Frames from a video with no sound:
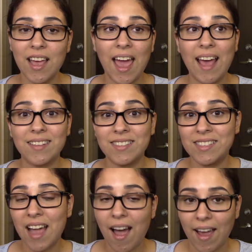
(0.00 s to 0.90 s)
has
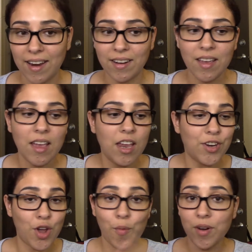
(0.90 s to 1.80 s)
died.
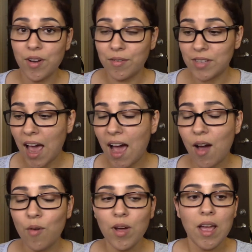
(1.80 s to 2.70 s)
No one knows
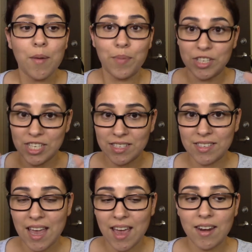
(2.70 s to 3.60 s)
how, but she's
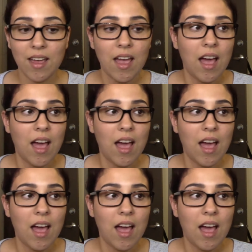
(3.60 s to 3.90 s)
dead.